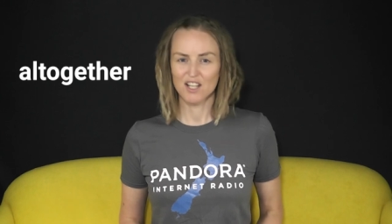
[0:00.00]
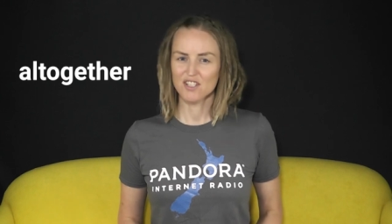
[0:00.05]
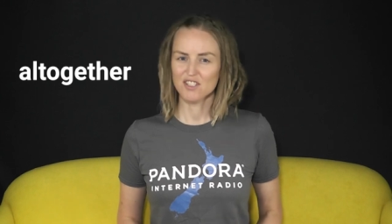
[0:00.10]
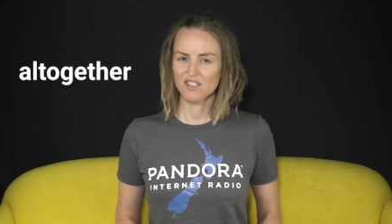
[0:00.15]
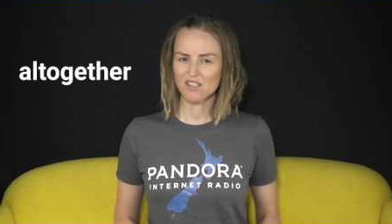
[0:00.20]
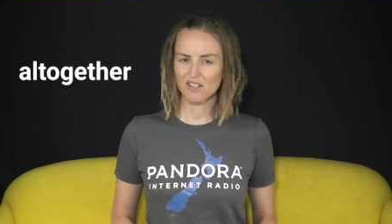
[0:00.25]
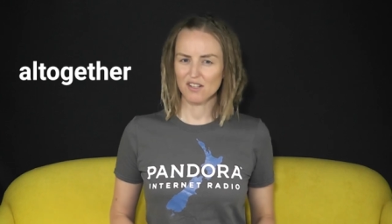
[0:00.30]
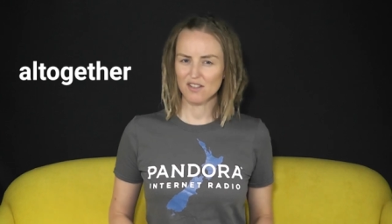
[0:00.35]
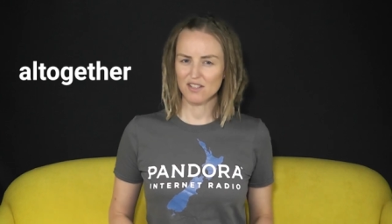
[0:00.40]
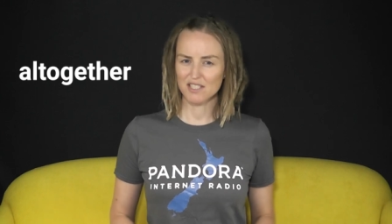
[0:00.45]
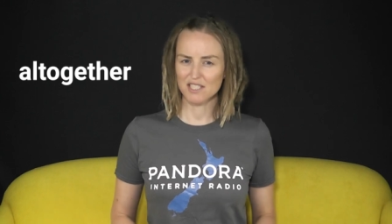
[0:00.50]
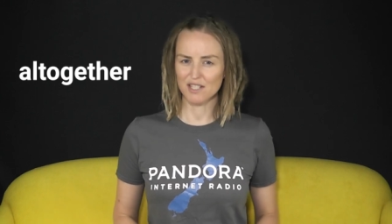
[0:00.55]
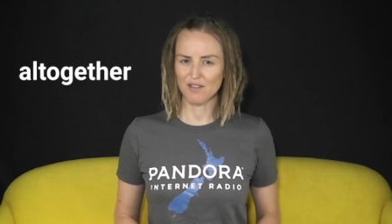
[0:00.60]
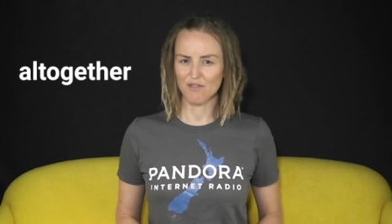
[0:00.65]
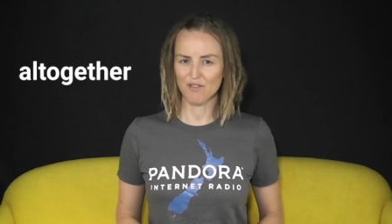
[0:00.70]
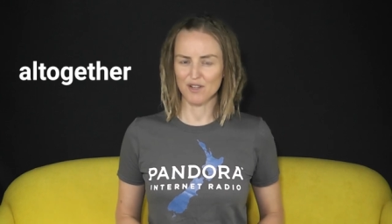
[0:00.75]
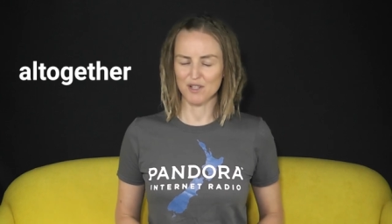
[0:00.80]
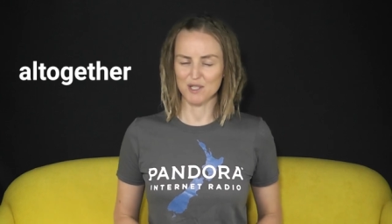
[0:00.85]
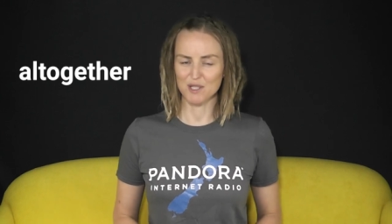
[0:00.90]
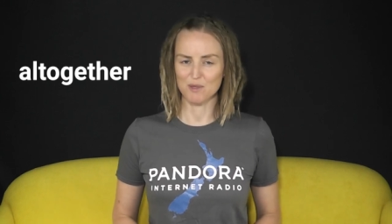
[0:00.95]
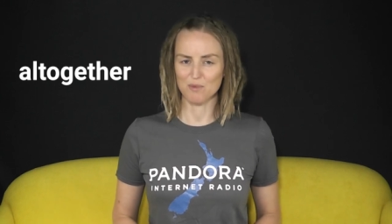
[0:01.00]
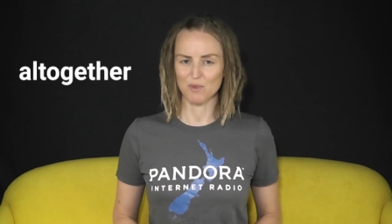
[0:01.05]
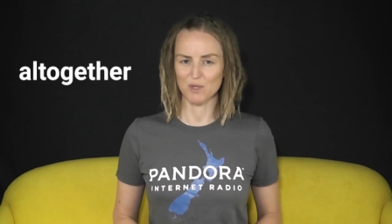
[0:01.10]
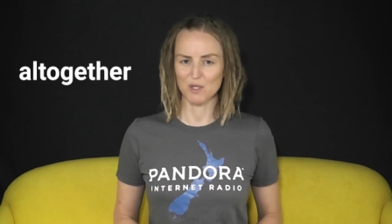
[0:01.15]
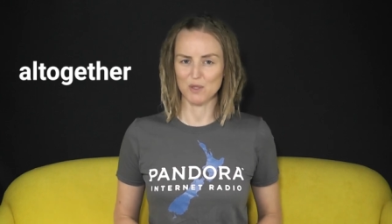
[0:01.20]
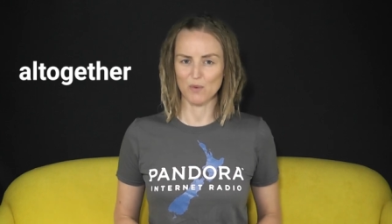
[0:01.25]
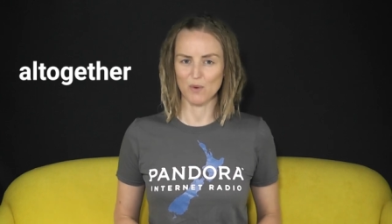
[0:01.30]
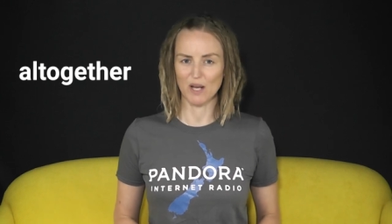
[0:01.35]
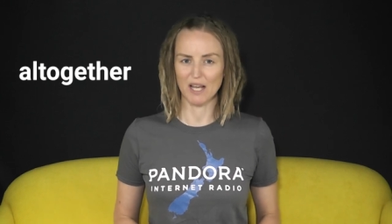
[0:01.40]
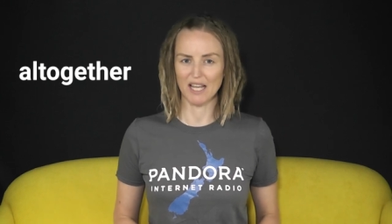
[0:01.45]
Do you know the difference
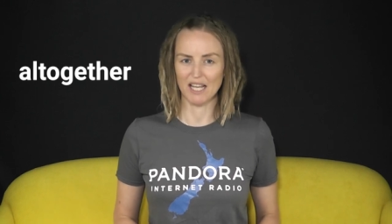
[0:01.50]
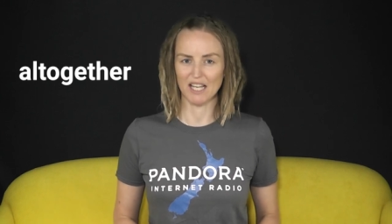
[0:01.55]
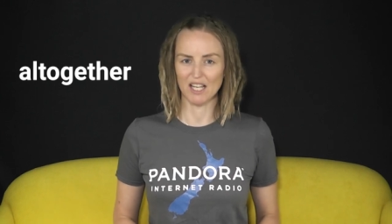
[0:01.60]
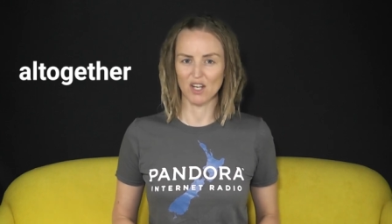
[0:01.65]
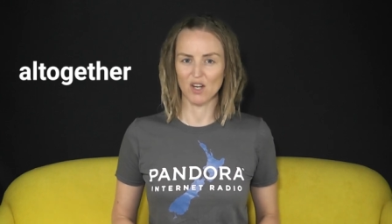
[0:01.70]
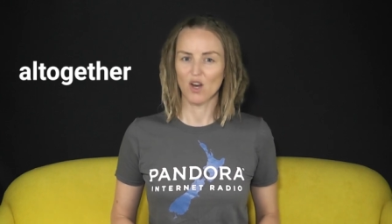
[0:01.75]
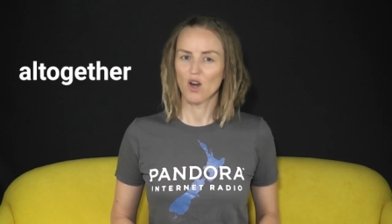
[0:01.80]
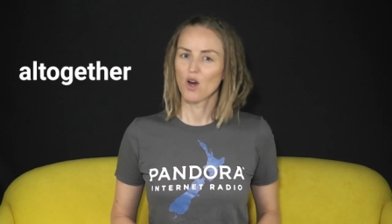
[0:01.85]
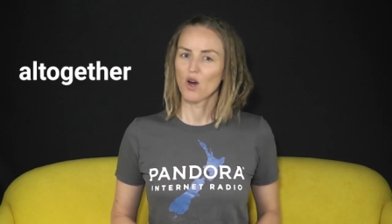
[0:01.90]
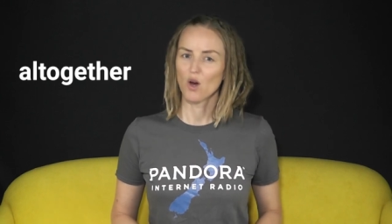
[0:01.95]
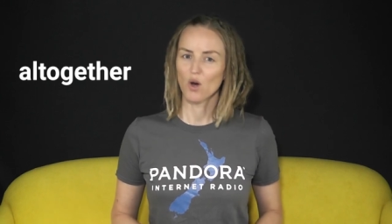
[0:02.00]
between